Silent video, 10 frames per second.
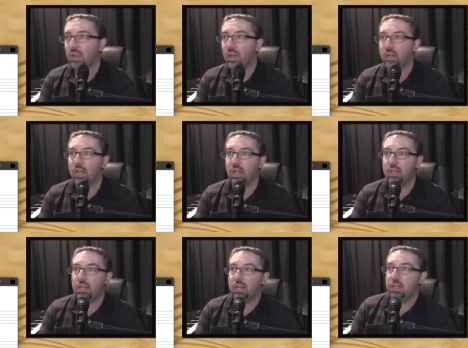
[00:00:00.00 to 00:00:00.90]
Okay,
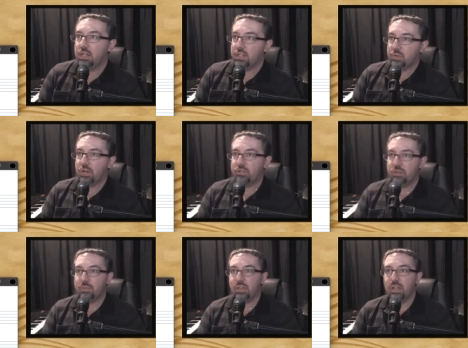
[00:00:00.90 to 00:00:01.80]
so we've got our
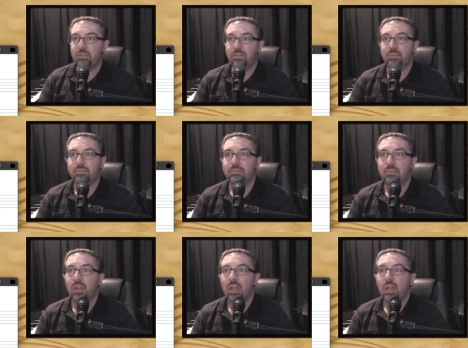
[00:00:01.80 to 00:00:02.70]
treble clef,
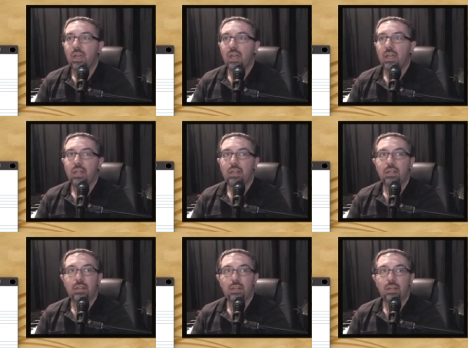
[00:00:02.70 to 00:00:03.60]

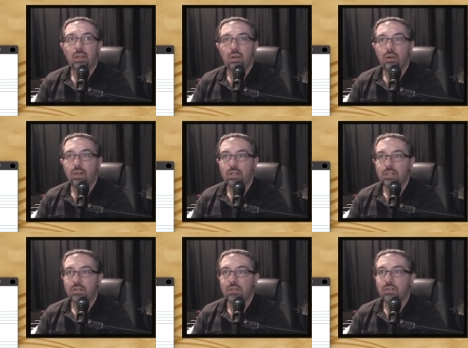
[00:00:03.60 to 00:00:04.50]
and on our
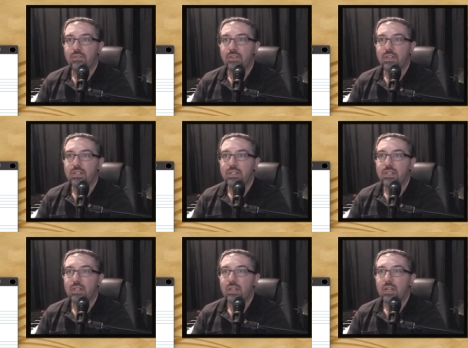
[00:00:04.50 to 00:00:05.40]
circle of fifths,
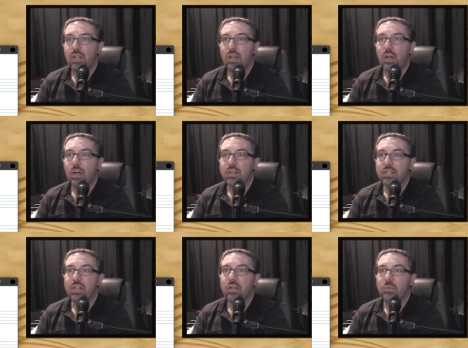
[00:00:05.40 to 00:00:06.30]
I'm going to
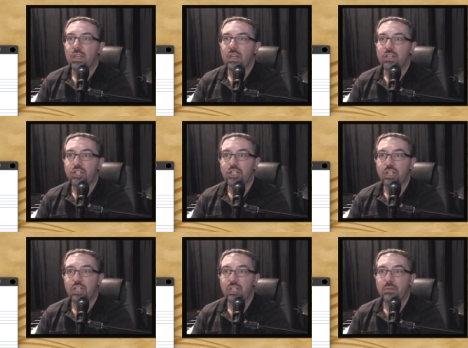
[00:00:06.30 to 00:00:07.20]
start with our
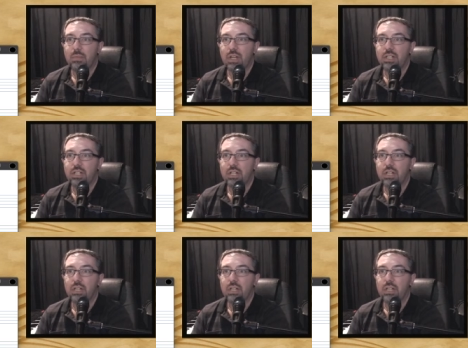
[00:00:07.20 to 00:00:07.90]
G major